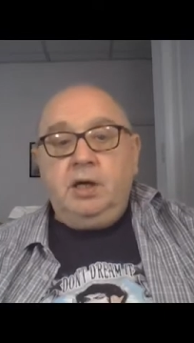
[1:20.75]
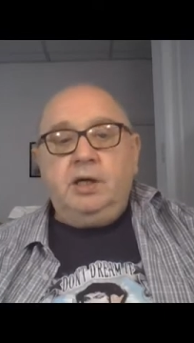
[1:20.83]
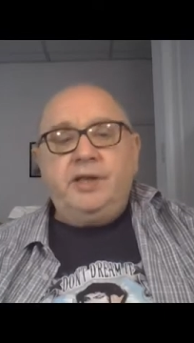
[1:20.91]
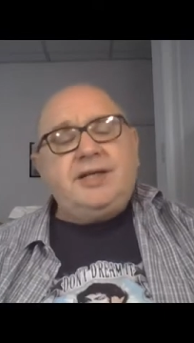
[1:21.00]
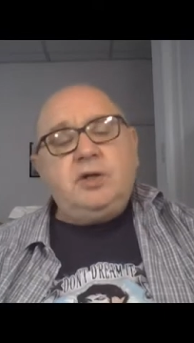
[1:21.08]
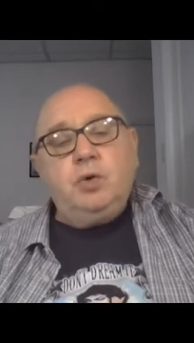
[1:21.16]

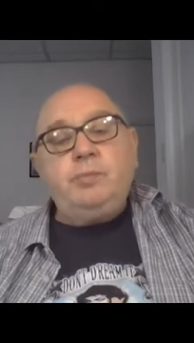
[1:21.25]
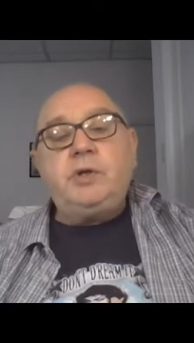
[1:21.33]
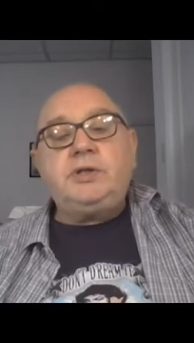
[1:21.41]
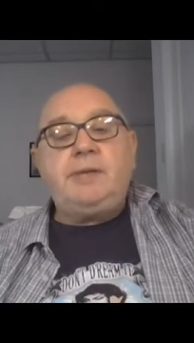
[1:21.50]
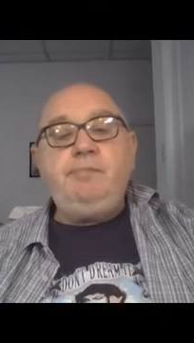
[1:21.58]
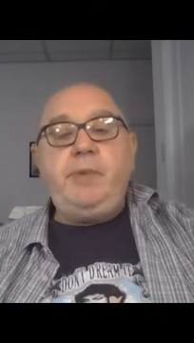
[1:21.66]
There's an
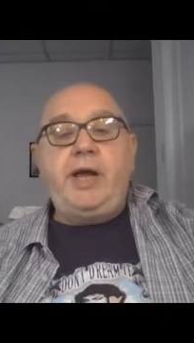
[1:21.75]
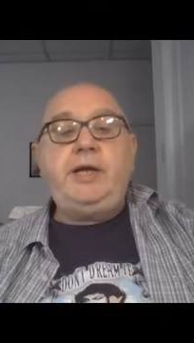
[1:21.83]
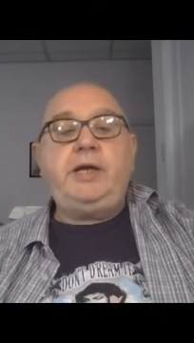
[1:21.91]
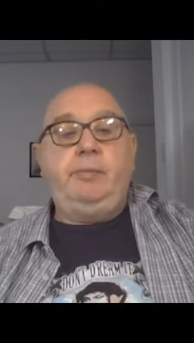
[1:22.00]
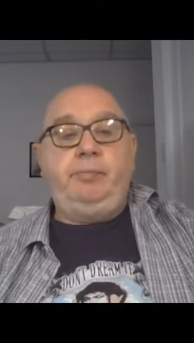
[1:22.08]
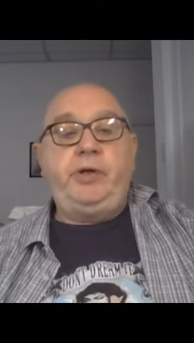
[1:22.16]
almost
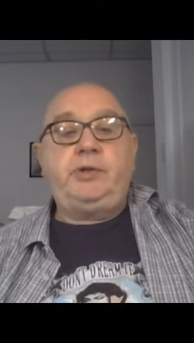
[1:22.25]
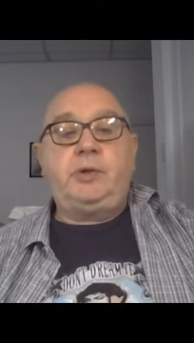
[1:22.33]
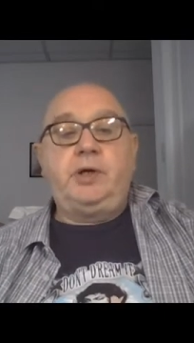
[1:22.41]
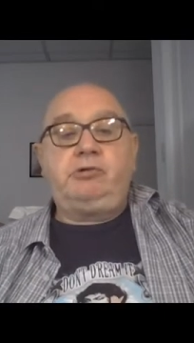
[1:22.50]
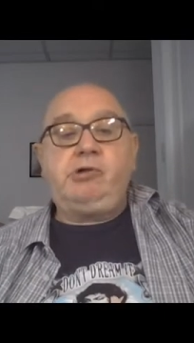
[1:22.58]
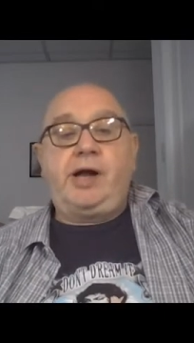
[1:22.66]
immediate
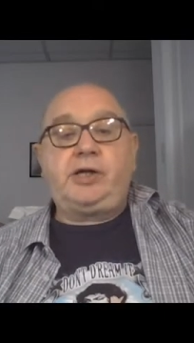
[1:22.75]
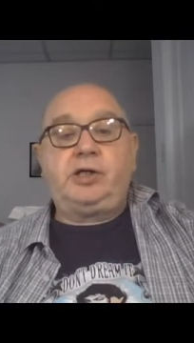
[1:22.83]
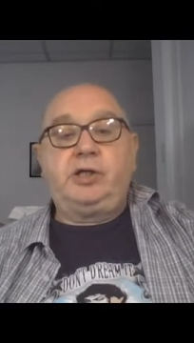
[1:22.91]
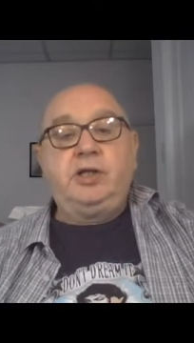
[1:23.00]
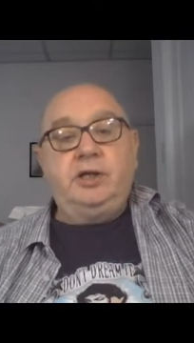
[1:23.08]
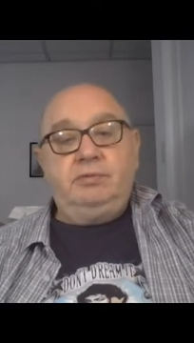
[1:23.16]
mutual
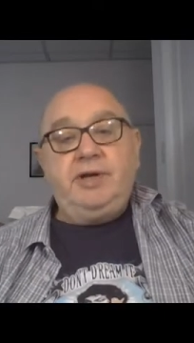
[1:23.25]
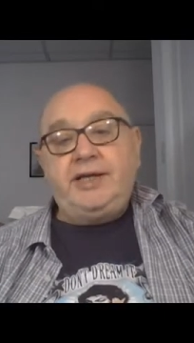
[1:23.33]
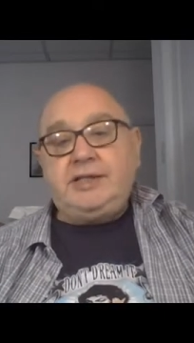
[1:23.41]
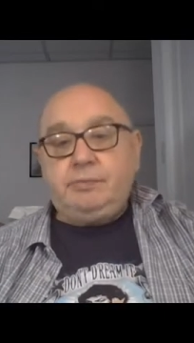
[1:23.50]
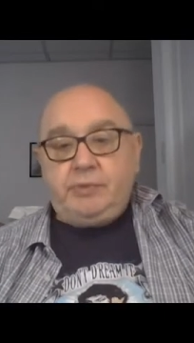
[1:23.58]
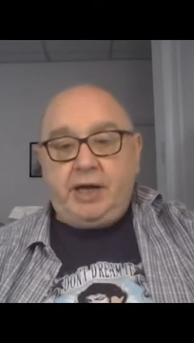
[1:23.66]
attraction that
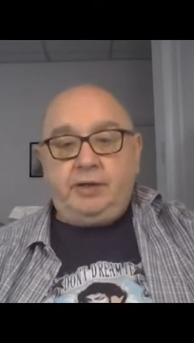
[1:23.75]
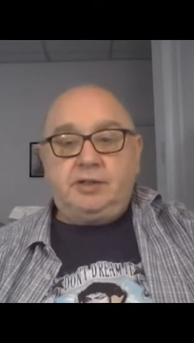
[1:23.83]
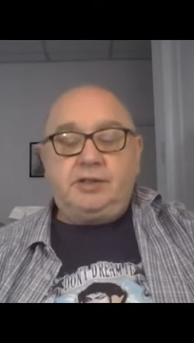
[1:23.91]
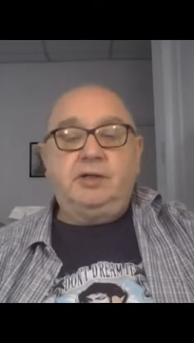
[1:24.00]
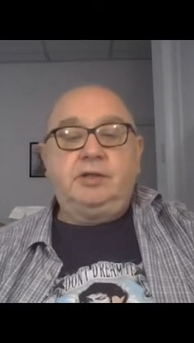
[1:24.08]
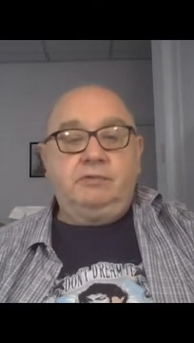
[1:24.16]
leads them down a
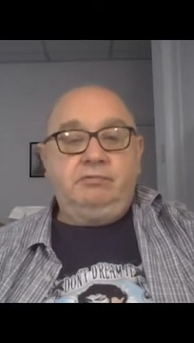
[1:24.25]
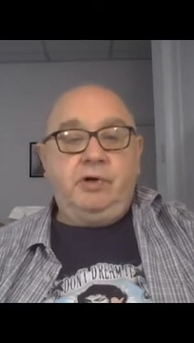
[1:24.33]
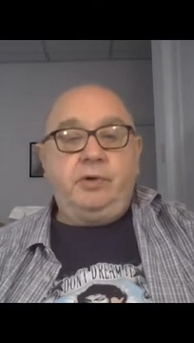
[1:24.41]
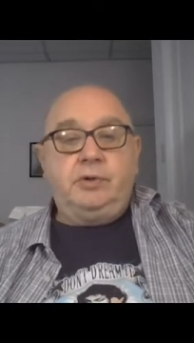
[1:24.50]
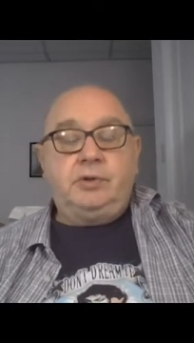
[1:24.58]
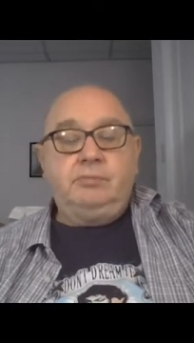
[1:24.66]
certain
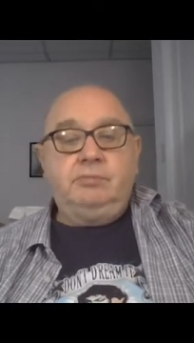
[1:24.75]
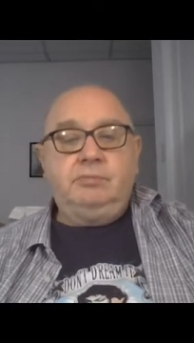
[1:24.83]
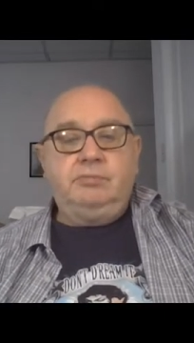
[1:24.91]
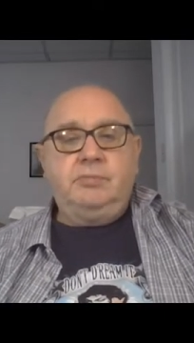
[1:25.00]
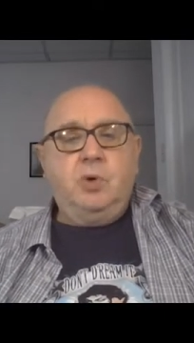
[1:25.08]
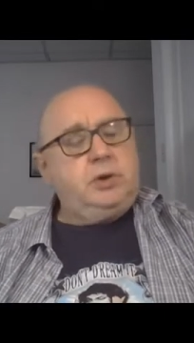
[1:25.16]
route.
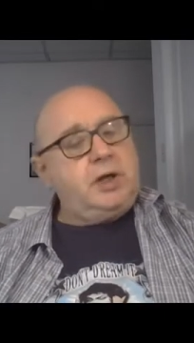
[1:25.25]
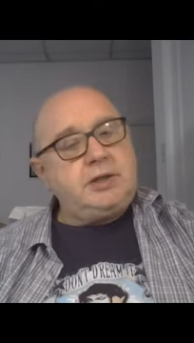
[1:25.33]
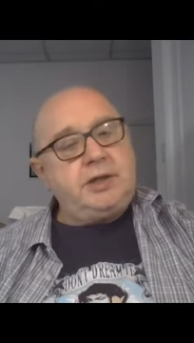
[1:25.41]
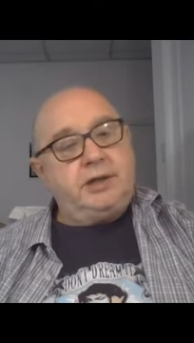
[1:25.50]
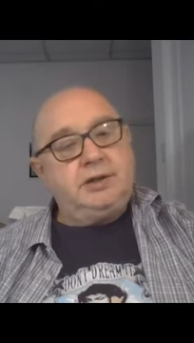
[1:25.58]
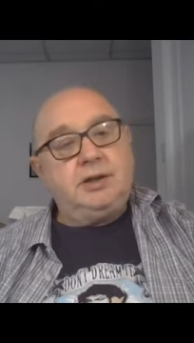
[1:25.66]
Or does
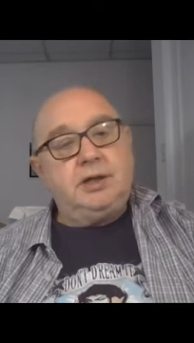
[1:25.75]
it?